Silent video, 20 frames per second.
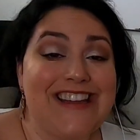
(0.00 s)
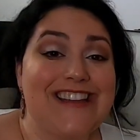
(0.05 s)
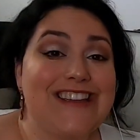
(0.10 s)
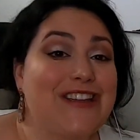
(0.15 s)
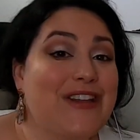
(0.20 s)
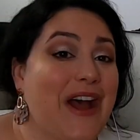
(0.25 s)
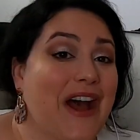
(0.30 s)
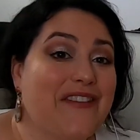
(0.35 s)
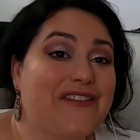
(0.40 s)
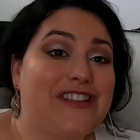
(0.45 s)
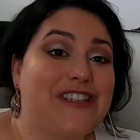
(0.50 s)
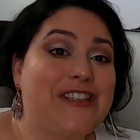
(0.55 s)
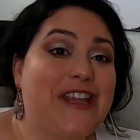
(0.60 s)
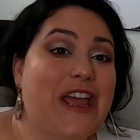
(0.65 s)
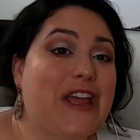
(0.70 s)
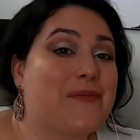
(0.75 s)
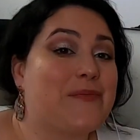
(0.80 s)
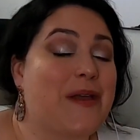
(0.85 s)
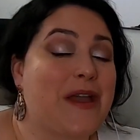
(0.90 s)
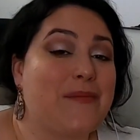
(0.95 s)
You have to
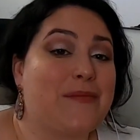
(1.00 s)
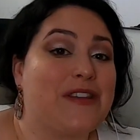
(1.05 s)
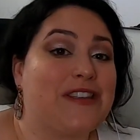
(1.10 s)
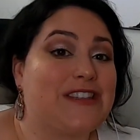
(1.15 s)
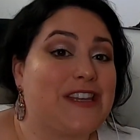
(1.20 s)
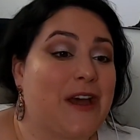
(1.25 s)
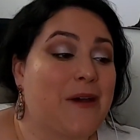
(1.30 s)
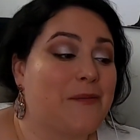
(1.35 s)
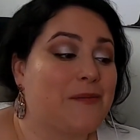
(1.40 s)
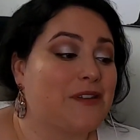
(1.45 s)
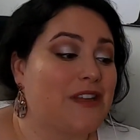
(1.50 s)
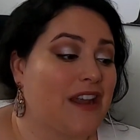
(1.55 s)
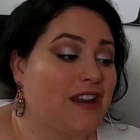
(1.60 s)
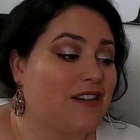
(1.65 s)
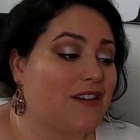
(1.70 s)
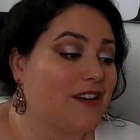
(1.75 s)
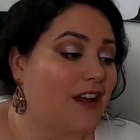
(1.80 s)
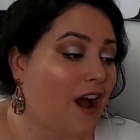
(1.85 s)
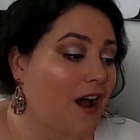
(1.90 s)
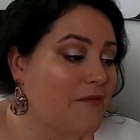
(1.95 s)
take baby steps.
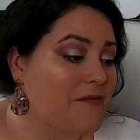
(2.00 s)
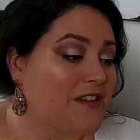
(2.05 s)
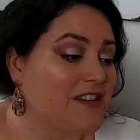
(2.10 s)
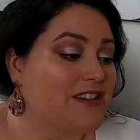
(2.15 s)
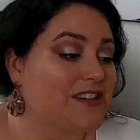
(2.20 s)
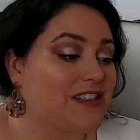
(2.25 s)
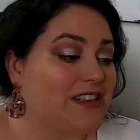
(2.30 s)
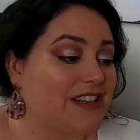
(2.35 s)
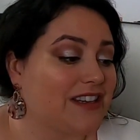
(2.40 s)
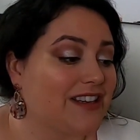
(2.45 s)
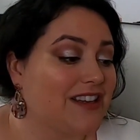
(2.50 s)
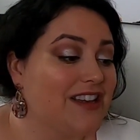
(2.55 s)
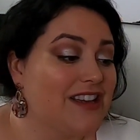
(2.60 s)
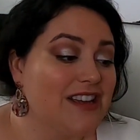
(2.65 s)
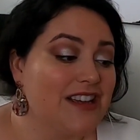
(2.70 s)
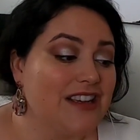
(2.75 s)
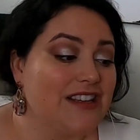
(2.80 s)
And obviously